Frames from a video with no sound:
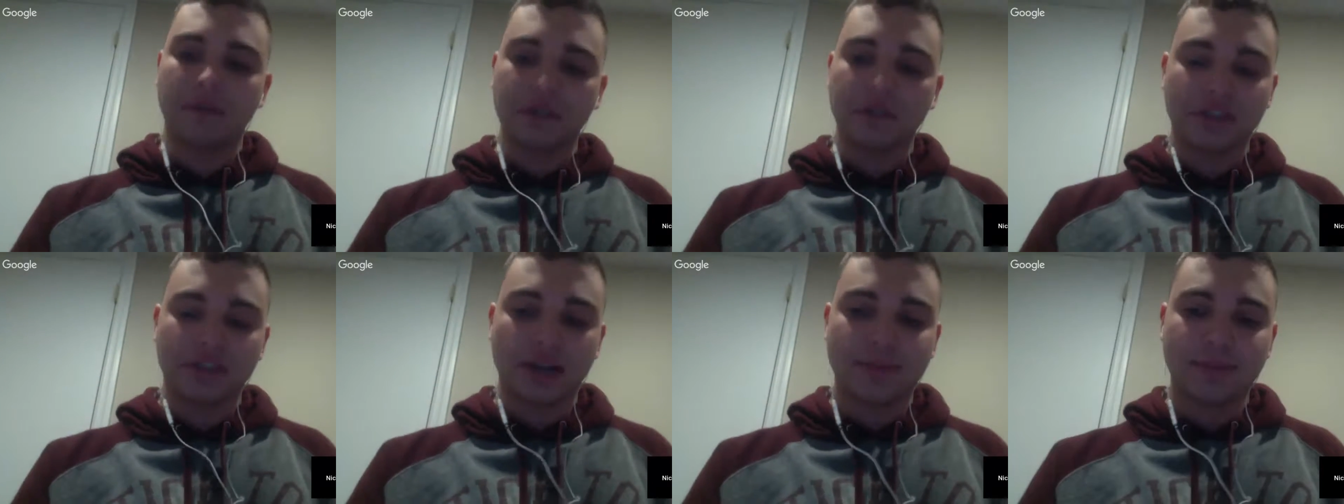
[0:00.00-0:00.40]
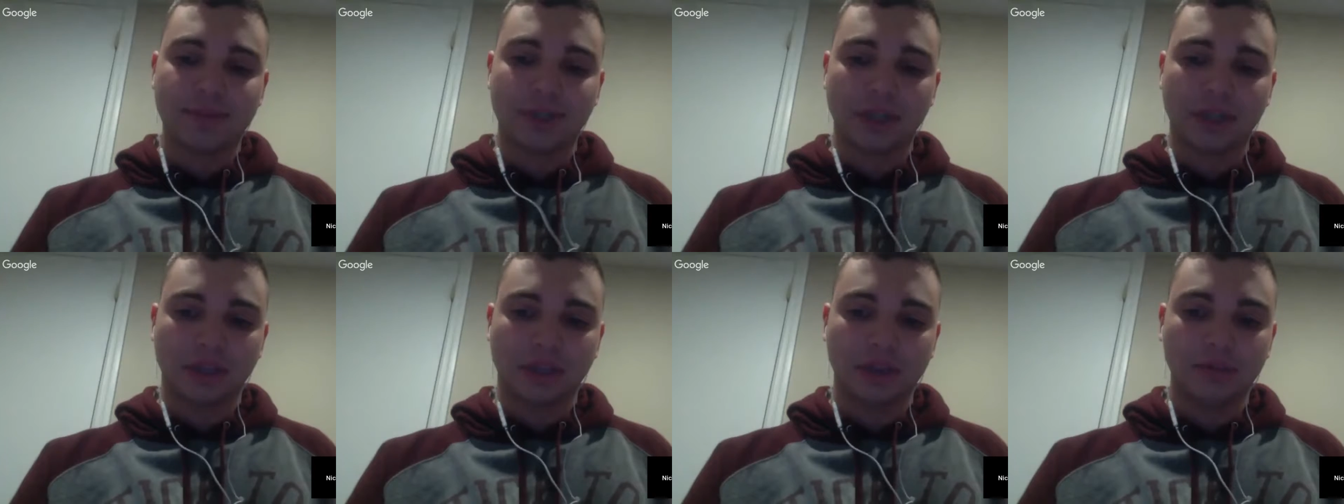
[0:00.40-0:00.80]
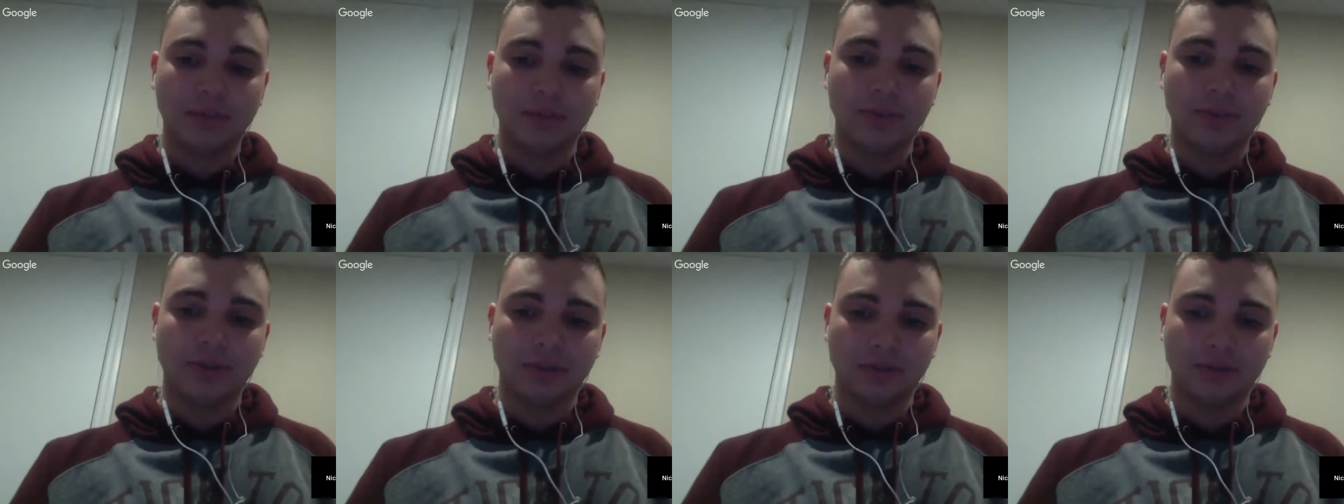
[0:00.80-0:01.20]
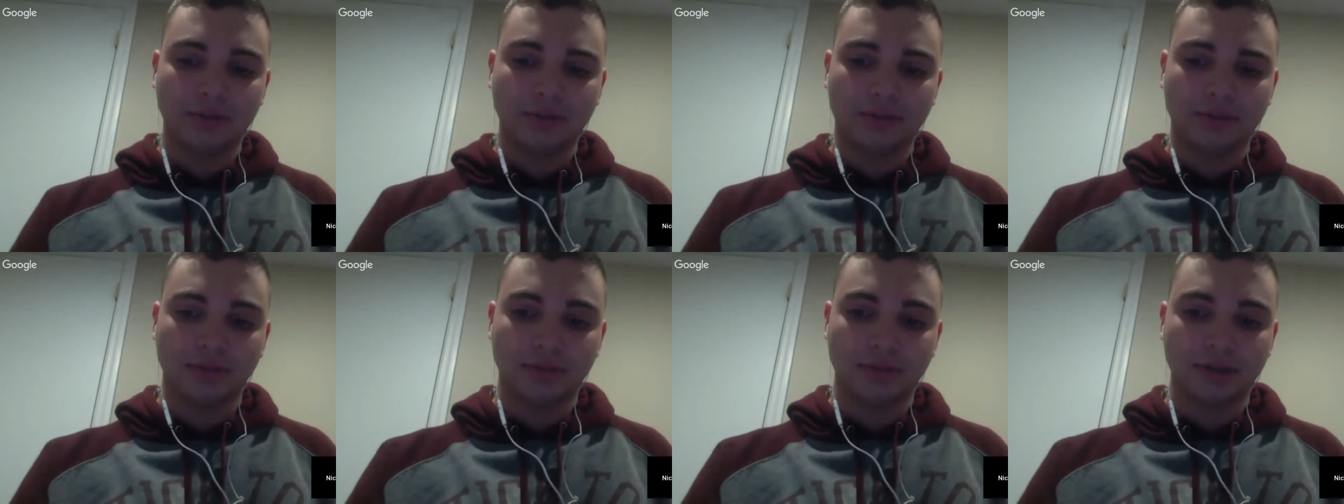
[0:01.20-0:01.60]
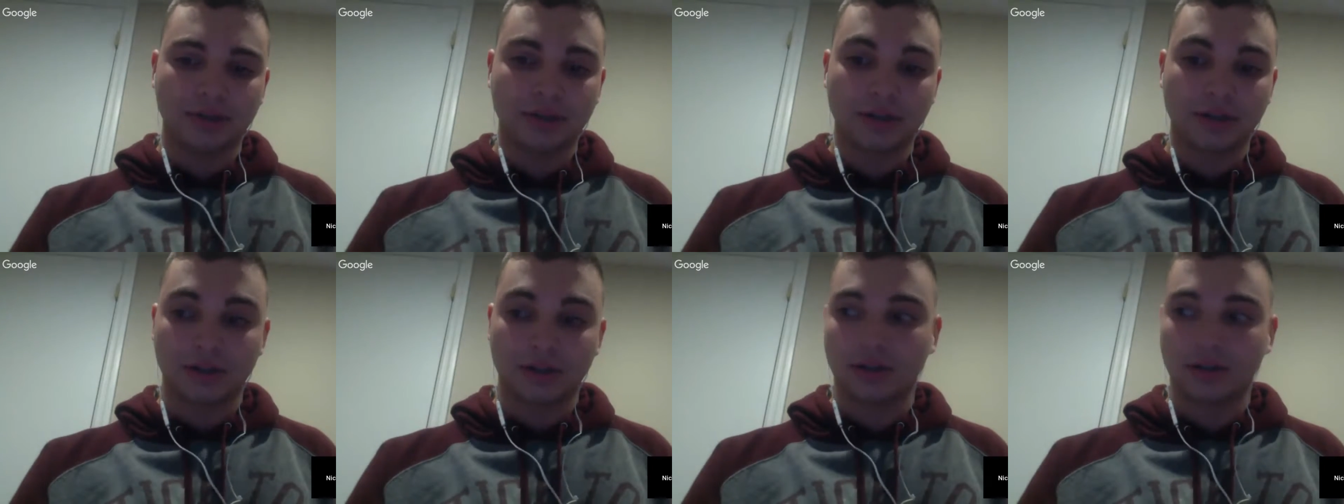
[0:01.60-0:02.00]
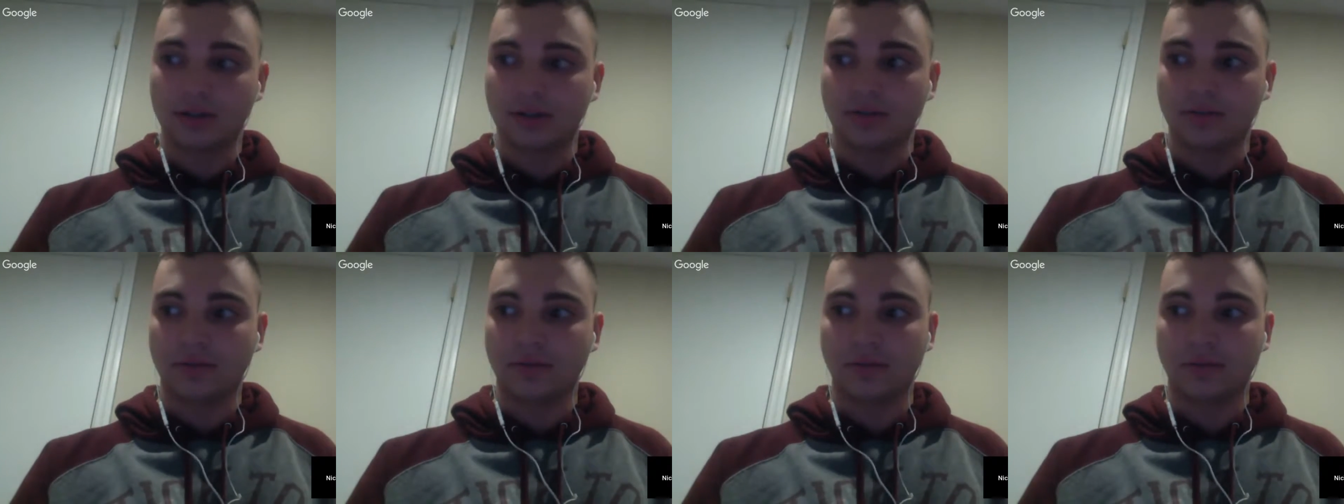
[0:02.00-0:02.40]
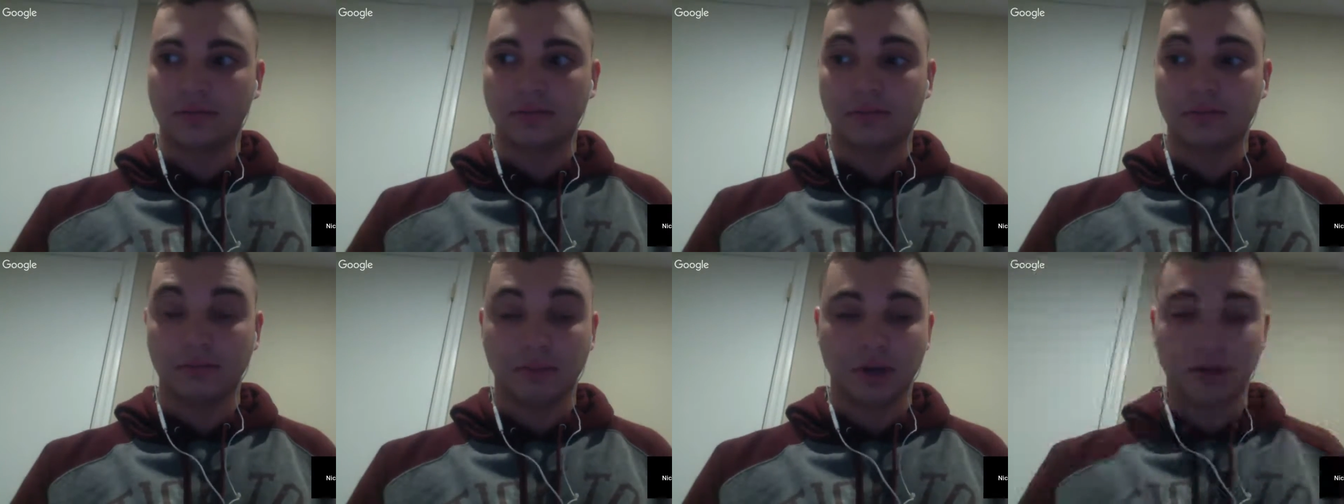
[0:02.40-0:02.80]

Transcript: time in the cubes for March